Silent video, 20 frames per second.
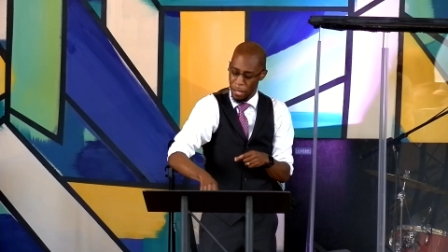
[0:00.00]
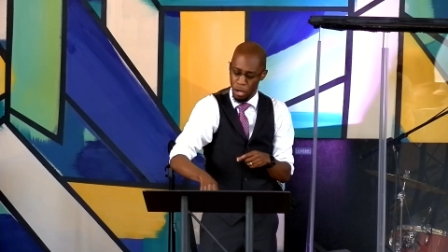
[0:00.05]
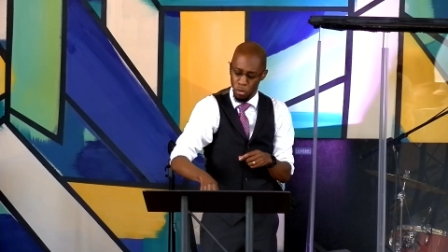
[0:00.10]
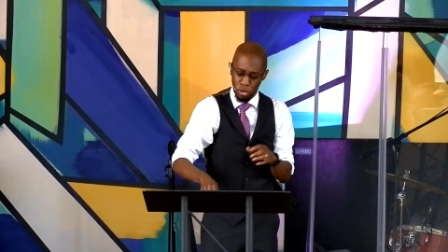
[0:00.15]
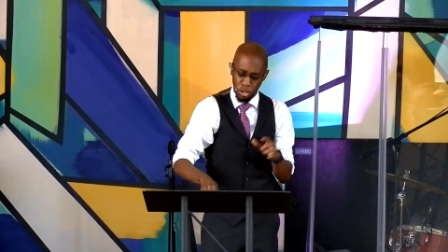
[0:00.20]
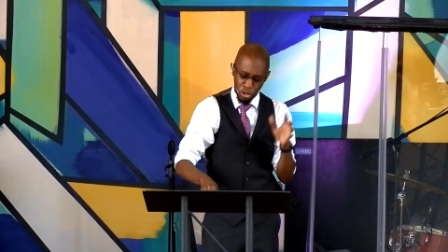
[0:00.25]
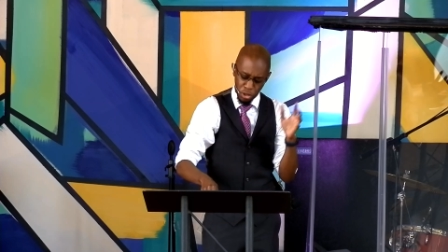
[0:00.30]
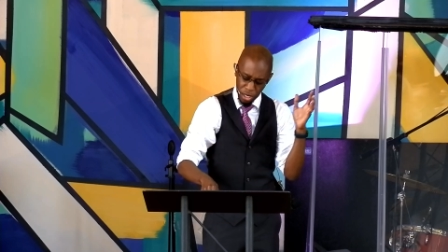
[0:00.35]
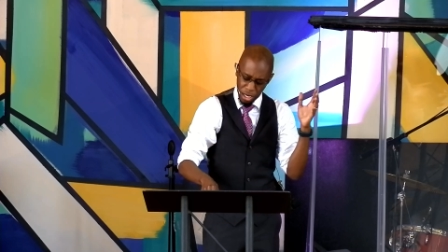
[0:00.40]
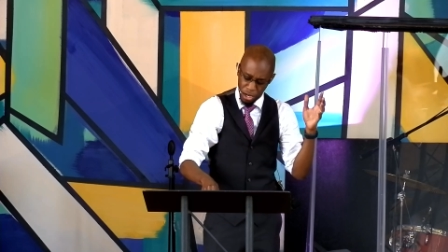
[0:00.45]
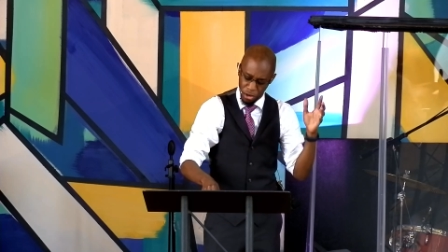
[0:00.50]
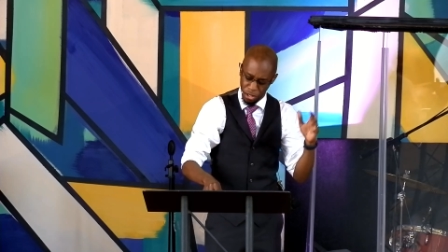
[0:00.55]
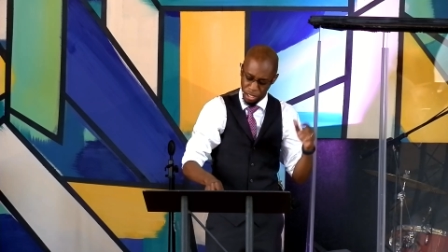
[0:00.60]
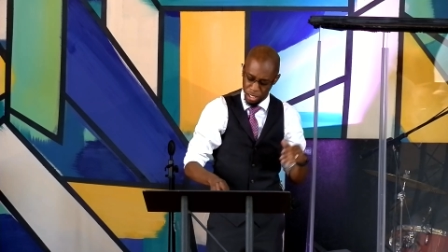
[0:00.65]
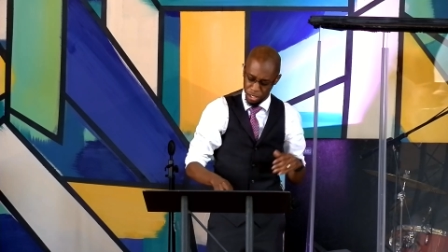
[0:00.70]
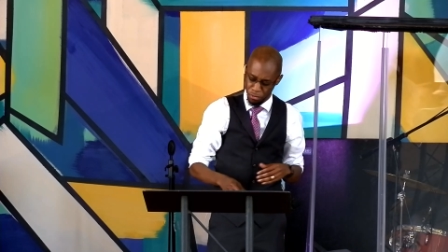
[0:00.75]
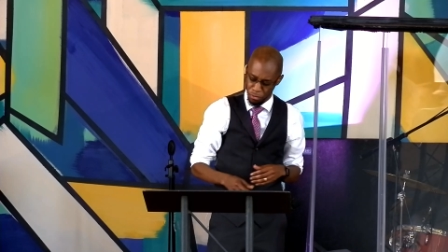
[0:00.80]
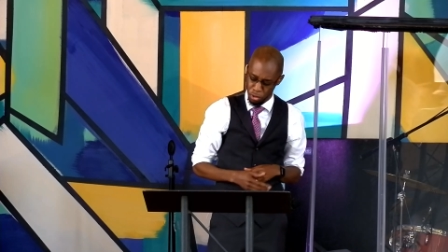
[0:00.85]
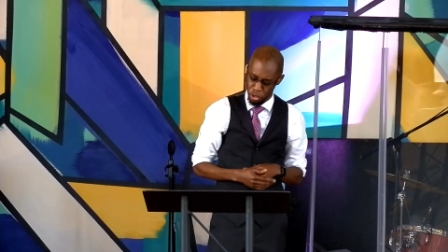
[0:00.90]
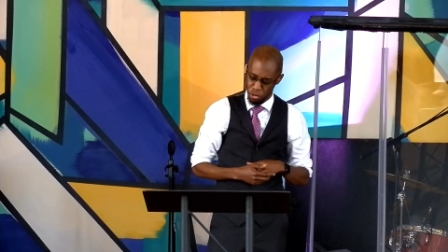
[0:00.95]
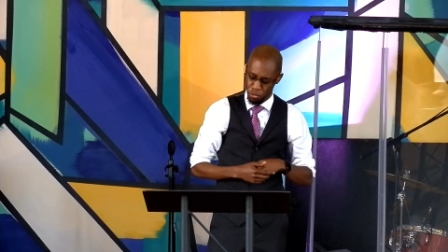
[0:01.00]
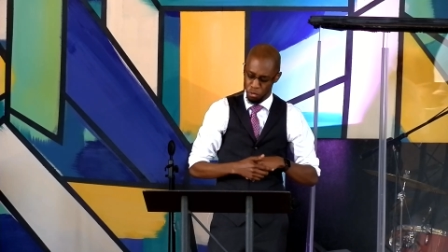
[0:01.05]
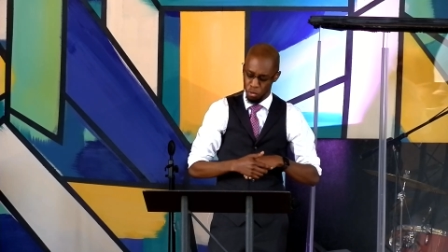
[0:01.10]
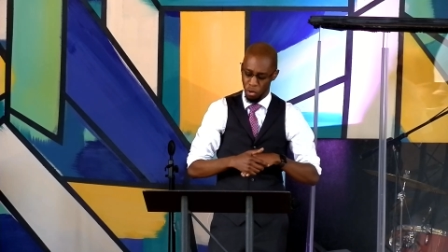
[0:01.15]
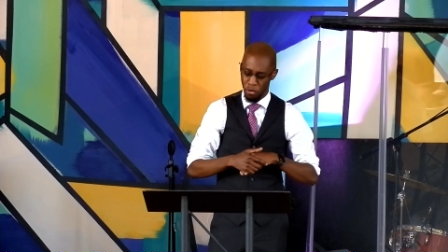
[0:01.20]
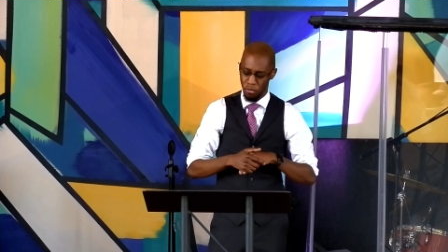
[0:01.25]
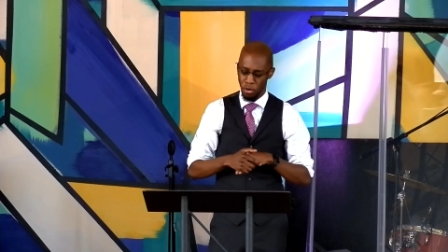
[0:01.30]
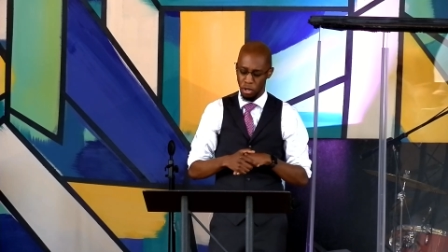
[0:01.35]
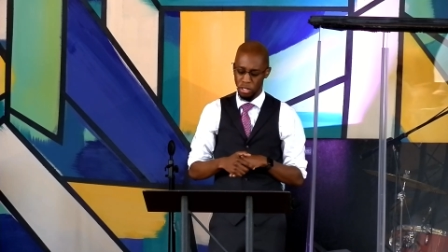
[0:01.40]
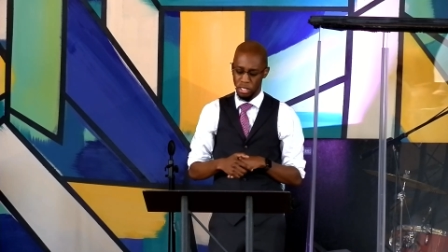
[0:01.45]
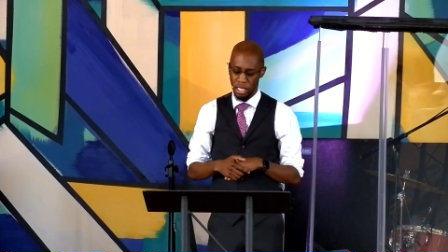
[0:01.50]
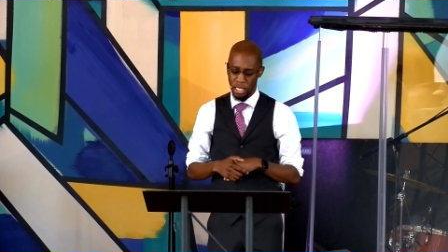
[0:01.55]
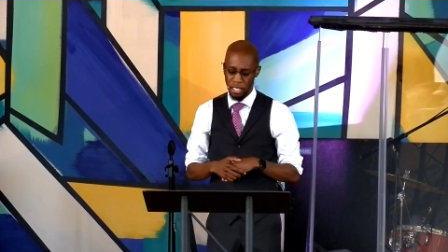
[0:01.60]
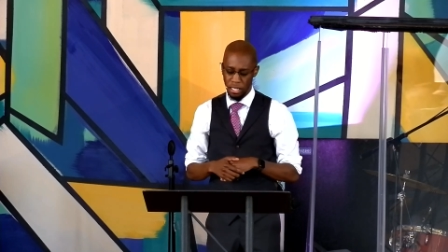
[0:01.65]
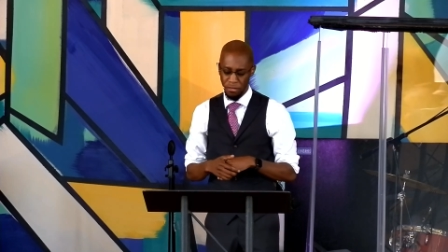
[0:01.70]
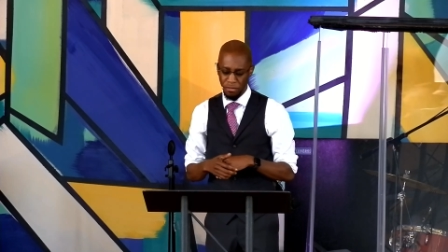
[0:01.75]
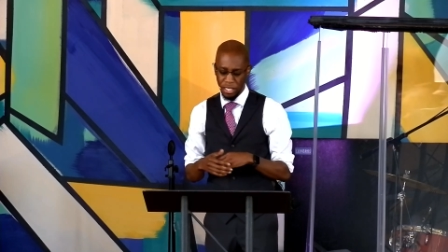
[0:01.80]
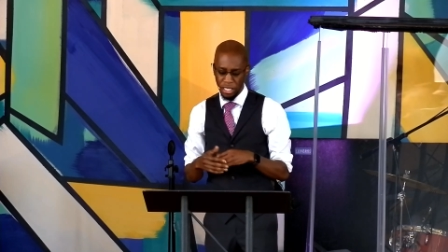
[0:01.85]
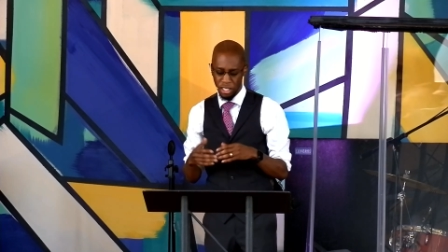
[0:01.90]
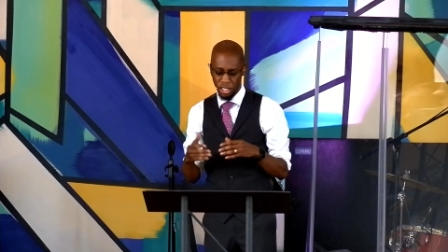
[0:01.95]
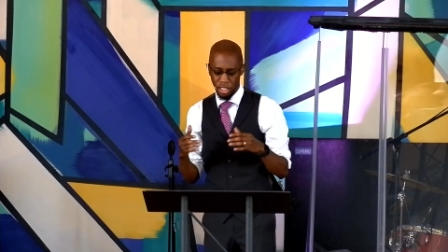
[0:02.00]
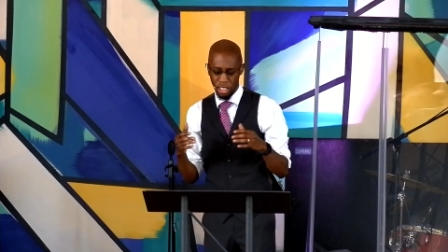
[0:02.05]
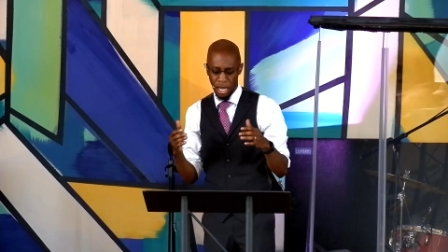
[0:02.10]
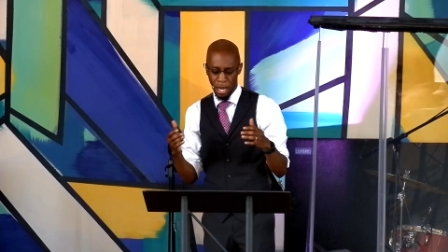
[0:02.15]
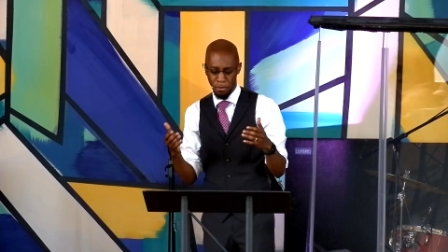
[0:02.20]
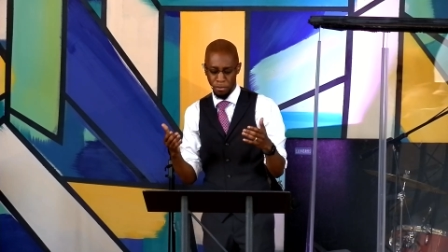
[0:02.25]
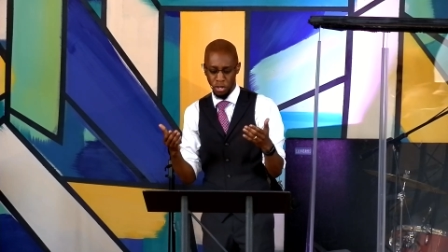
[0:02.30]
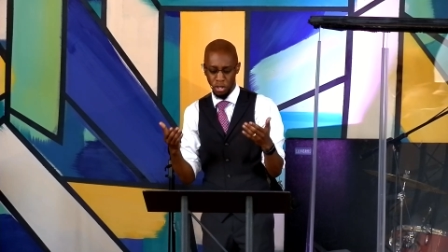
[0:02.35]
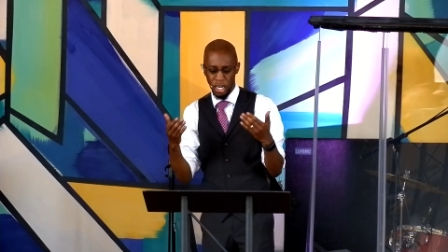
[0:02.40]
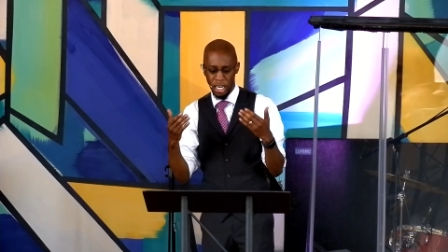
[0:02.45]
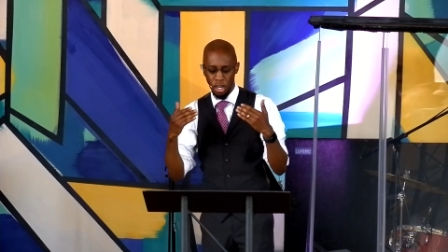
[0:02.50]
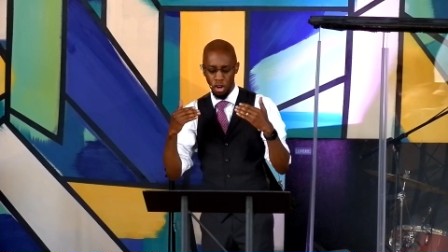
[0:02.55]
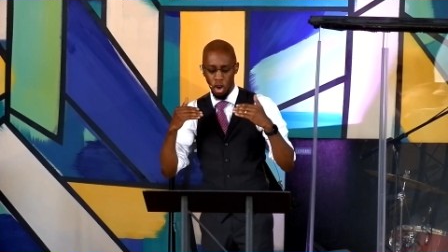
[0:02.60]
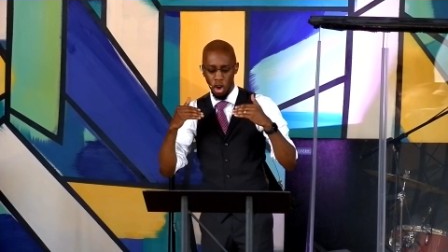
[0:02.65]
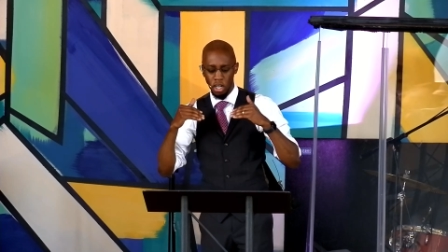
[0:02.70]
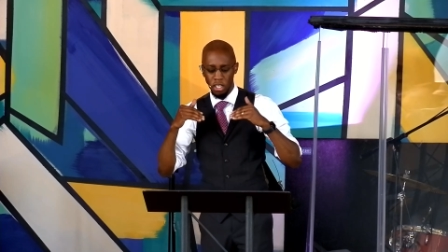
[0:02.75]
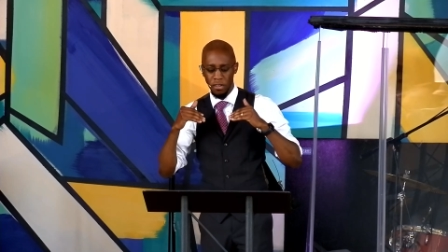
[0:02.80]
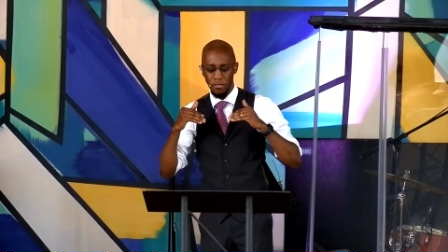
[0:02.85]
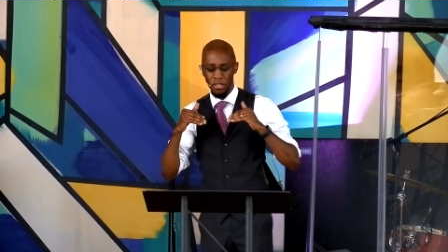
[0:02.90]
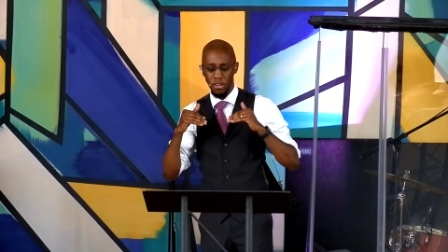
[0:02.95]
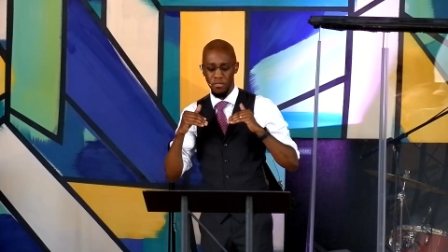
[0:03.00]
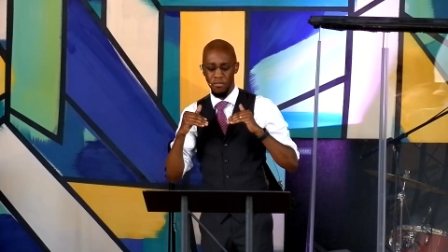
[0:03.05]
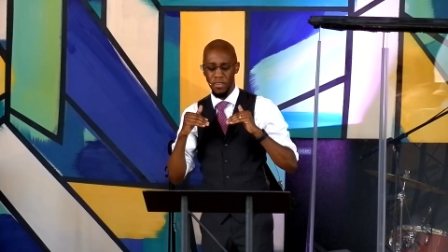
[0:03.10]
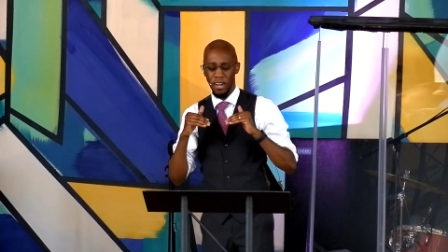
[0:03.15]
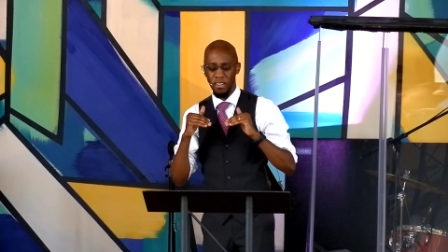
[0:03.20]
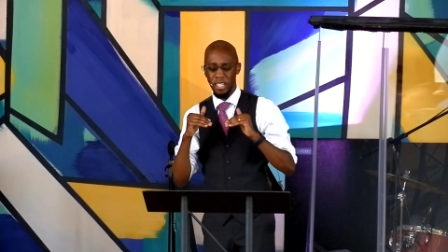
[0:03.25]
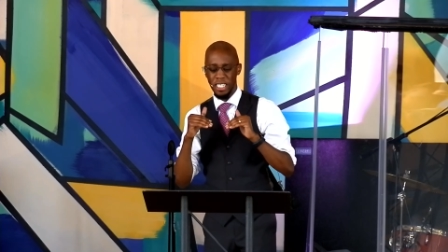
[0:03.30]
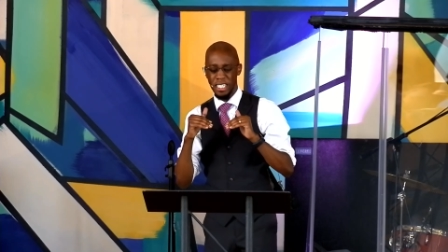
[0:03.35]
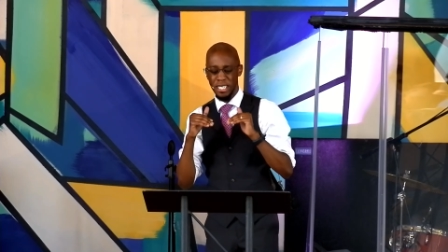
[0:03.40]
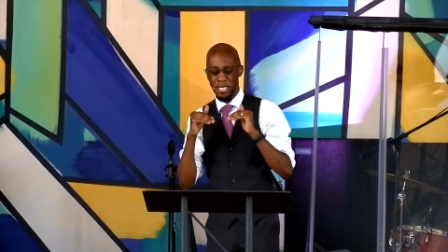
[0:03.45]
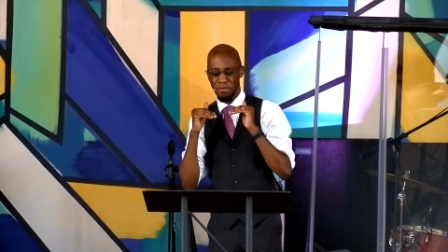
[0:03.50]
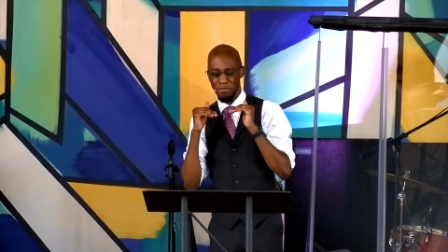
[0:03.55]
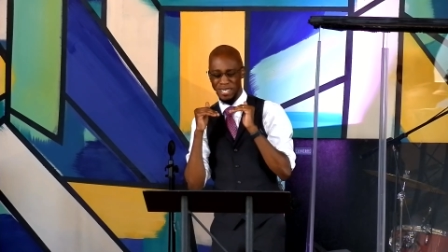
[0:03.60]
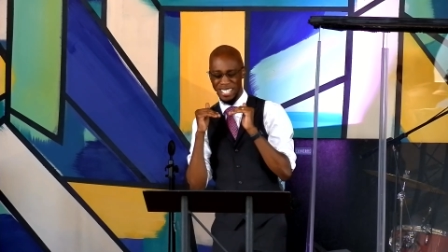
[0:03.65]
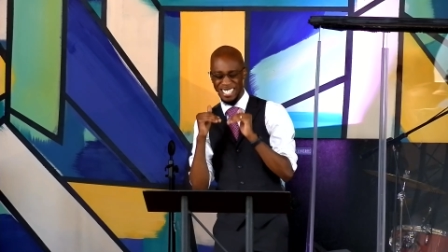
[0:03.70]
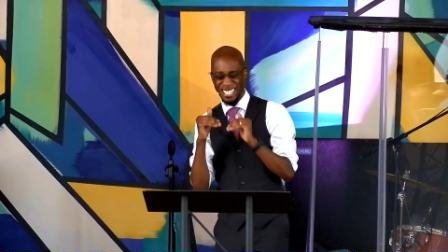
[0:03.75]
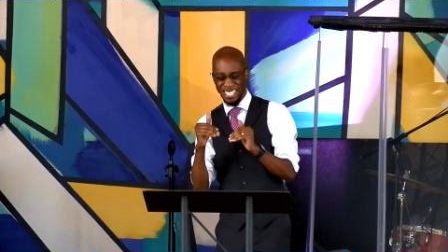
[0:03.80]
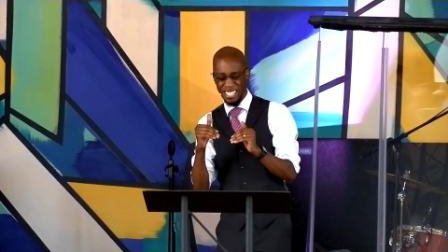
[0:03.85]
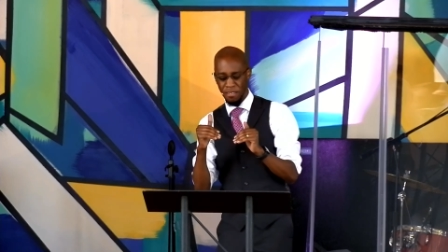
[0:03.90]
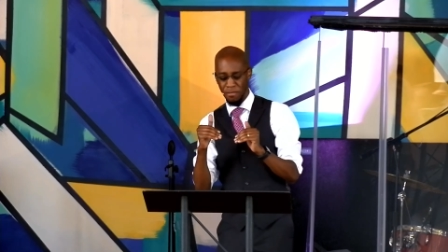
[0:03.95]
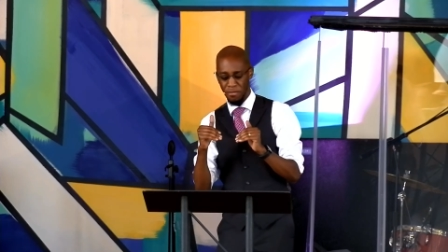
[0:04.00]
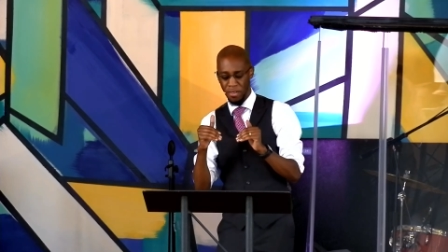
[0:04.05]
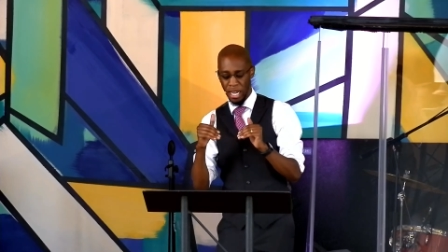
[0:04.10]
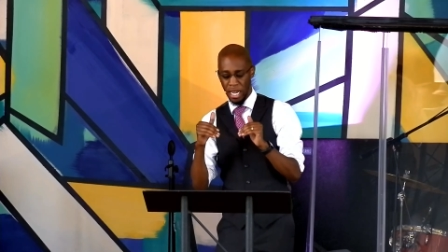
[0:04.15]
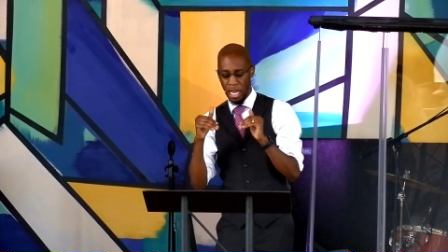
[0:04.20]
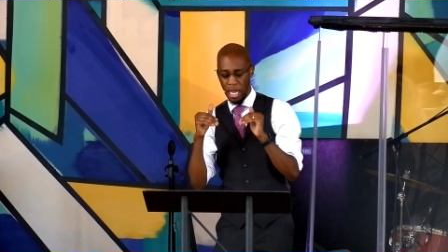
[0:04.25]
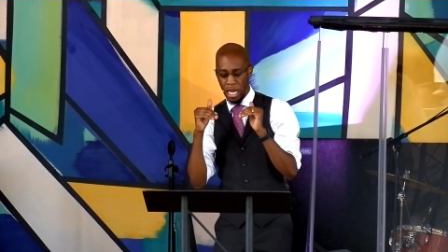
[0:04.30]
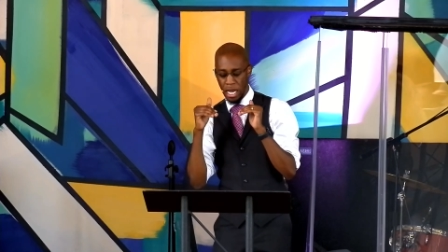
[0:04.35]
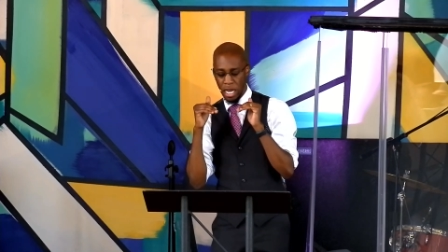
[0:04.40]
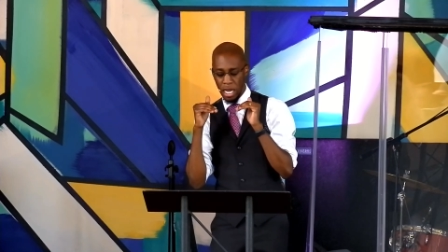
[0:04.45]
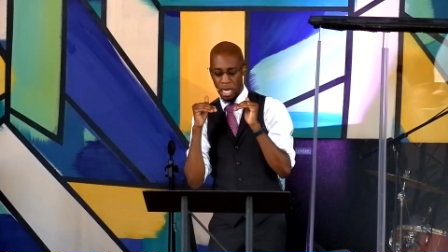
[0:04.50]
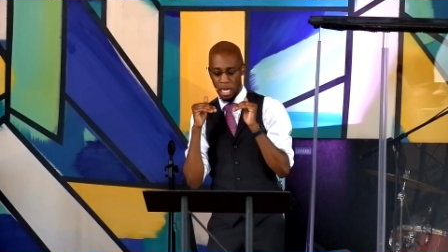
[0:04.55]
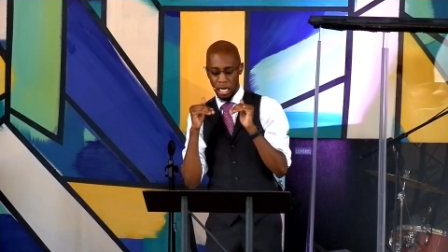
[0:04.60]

I want you to hear these first four verses of this chapter in all of their very specific